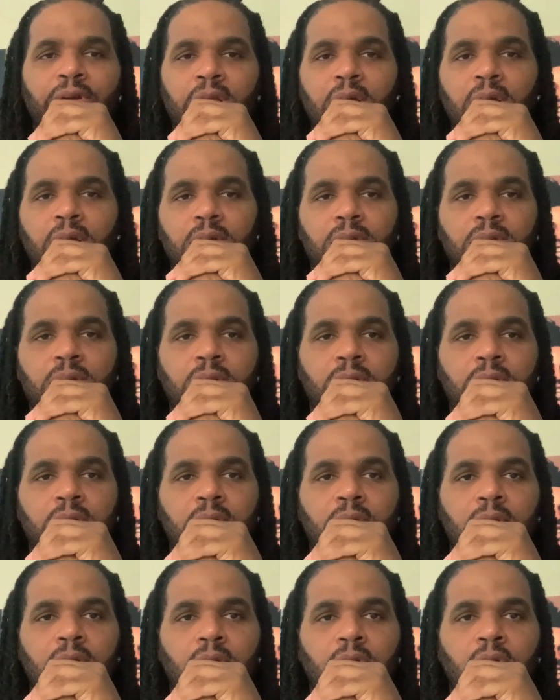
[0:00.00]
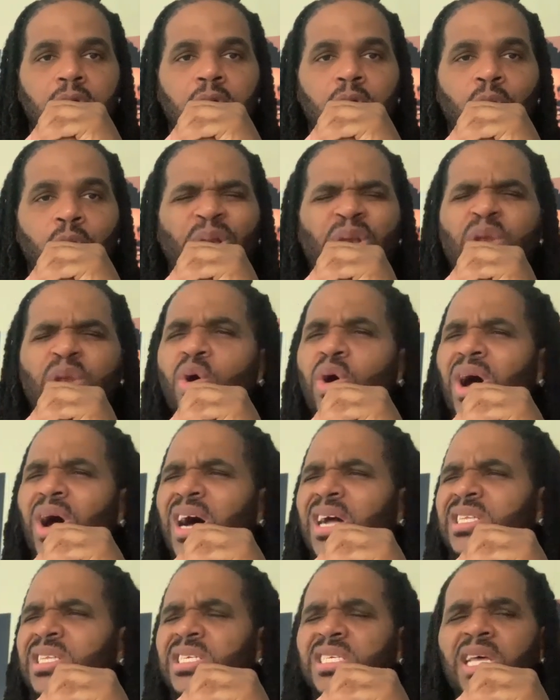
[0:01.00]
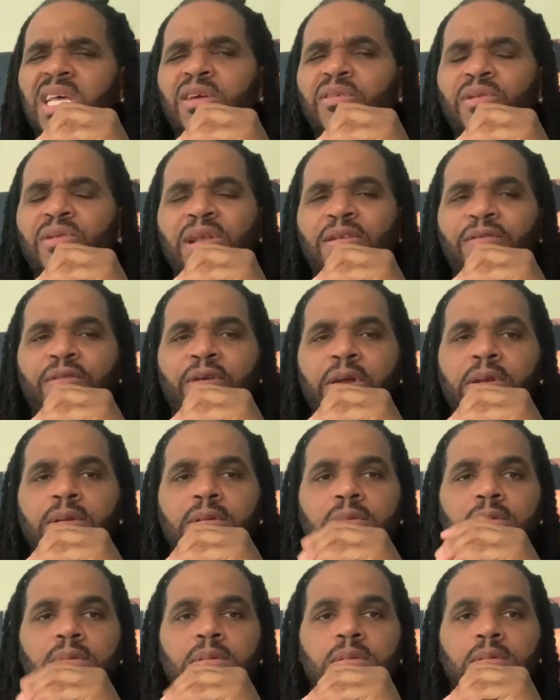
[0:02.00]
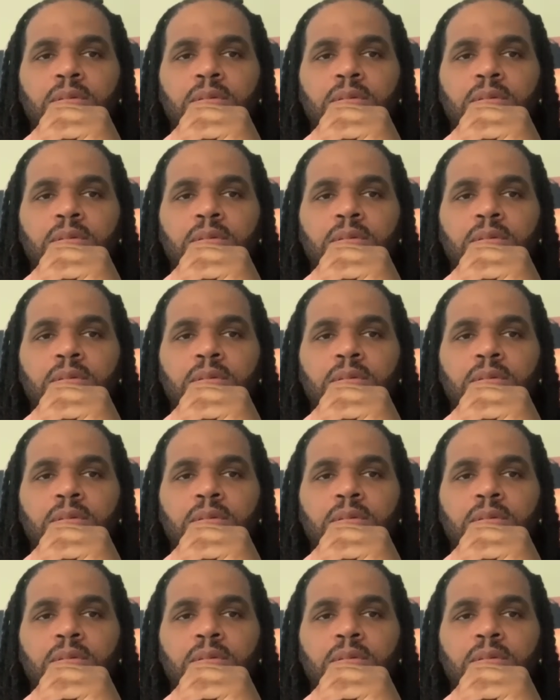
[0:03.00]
arena where no artist and a really friend?